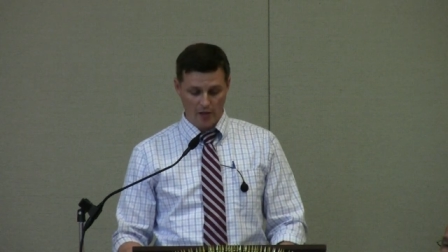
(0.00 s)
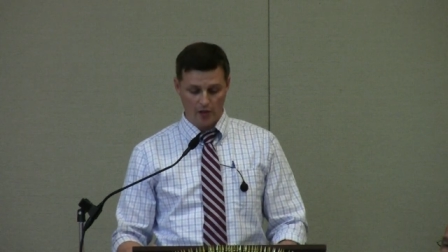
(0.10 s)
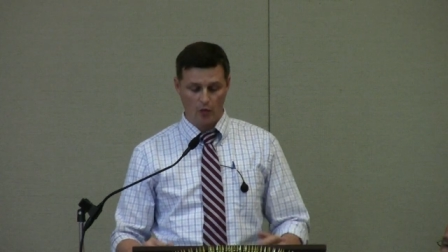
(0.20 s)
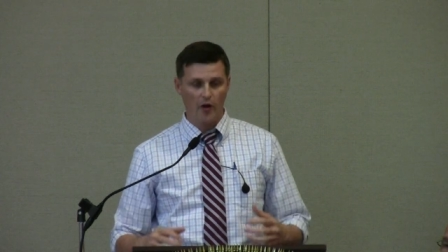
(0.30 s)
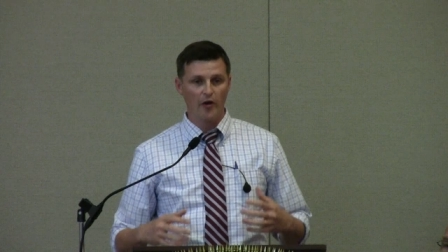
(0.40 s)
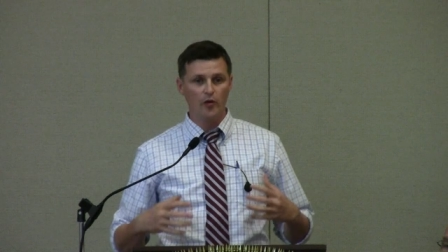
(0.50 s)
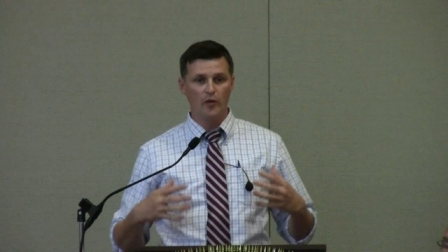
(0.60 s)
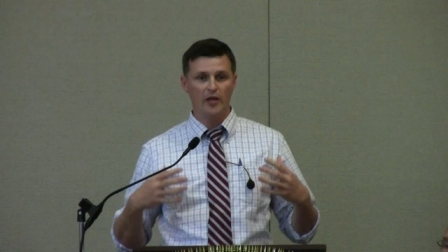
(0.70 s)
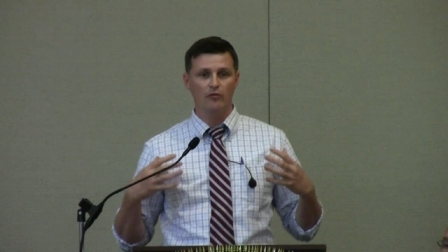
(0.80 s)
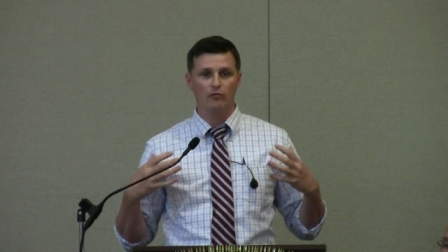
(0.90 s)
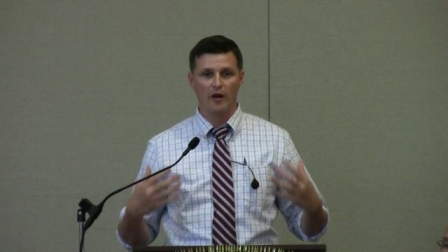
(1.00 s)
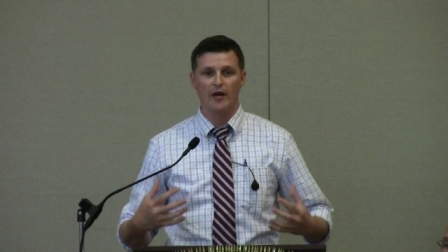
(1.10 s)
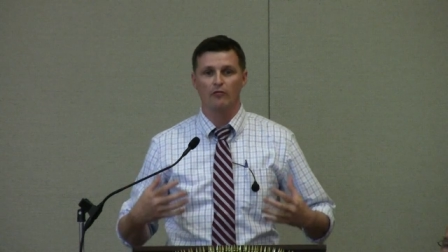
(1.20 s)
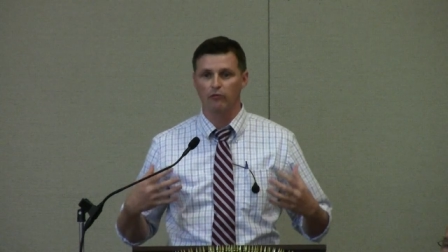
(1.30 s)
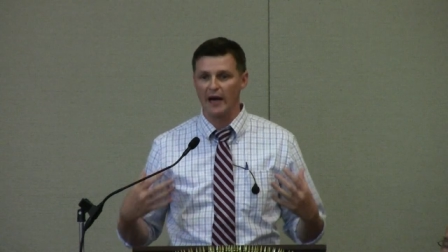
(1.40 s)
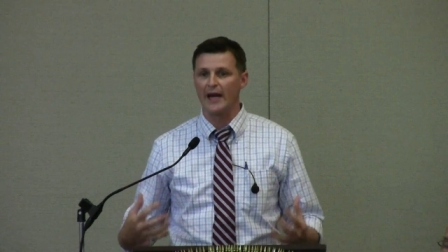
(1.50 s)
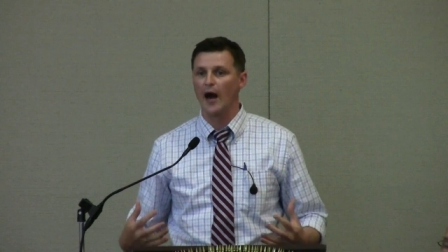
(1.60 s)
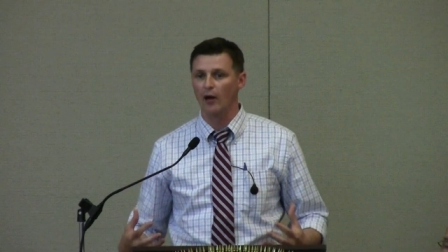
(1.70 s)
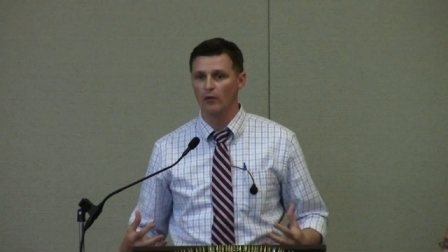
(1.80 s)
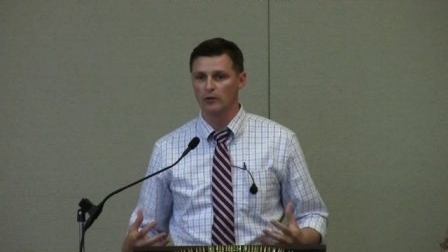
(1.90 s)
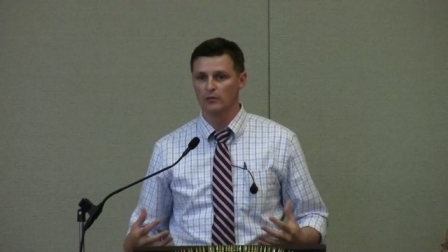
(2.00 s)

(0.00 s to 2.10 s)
So where do we rate right now?